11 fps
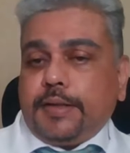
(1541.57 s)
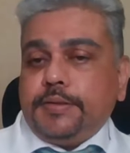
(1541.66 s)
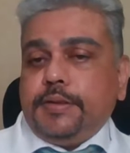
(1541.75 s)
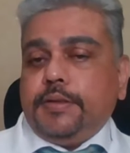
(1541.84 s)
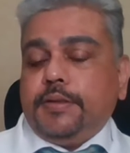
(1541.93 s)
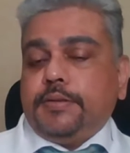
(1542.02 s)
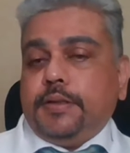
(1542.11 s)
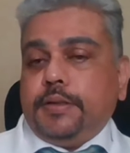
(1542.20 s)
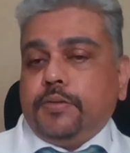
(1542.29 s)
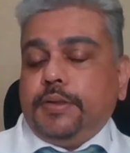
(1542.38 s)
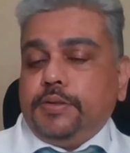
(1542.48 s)
vaccine is
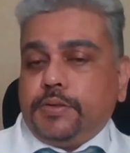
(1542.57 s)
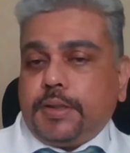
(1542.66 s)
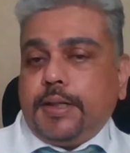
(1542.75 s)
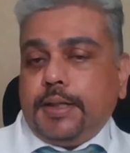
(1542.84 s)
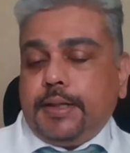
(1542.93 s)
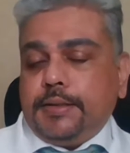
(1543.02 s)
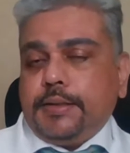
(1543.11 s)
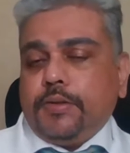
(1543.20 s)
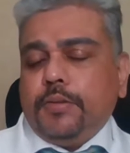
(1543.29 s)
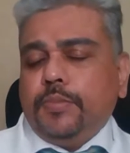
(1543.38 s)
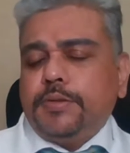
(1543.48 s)
undergoing trial, and I
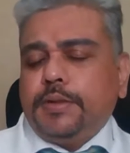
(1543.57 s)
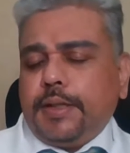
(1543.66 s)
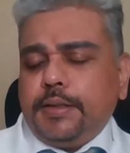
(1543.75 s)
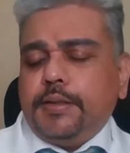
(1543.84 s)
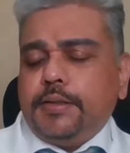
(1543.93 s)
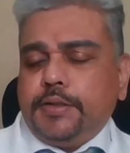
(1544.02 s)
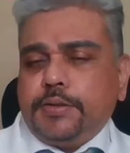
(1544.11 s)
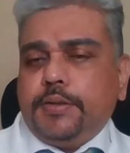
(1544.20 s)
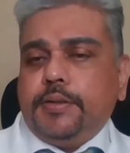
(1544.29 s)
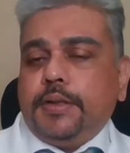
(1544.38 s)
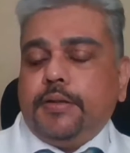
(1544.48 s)
think almost 900
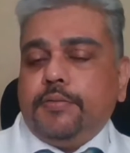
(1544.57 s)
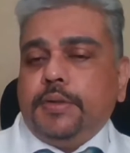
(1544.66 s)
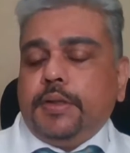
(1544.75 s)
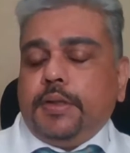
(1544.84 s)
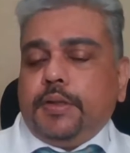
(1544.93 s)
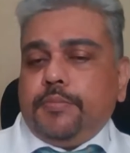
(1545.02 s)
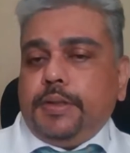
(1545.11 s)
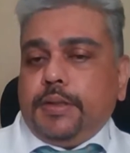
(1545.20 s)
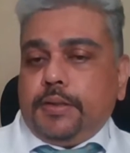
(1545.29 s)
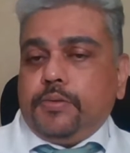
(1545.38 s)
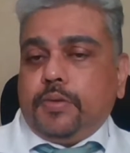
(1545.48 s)
children have
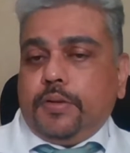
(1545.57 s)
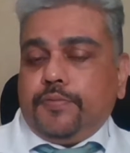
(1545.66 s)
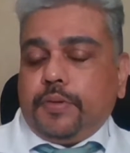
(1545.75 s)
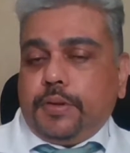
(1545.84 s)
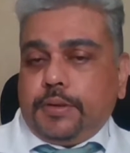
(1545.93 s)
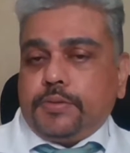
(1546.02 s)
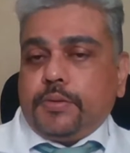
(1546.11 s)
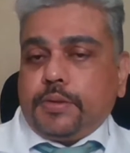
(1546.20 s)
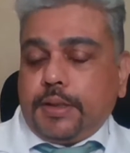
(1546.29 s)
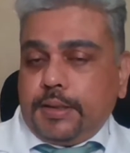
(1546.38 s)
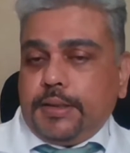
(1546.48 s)
been enrolled for it.
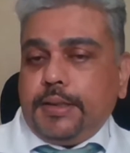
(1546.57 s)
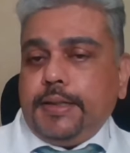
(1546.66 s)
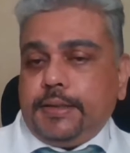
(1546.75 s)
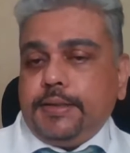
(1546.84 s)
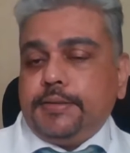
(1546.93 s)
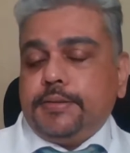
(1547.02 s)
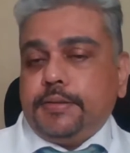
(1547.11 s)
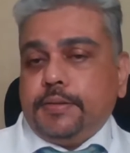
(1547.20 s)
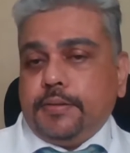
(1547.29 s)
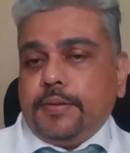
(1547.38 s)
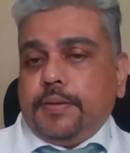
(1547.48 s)
So currently it is
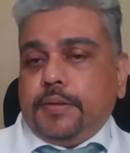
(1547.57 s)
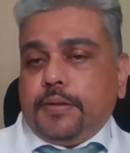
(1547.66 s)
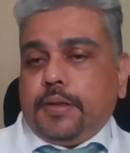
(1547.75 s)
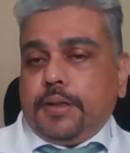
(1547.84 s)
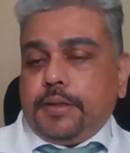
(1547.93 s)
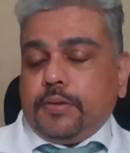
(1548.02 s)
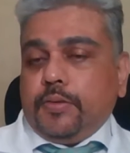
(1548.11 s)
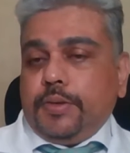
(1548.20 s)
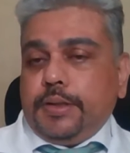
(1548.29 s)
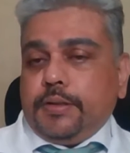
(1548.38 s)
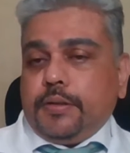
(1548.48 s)

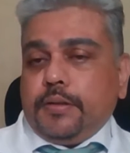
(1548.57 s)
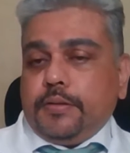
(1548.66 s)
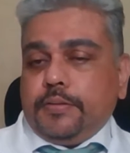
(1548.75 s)
undergoing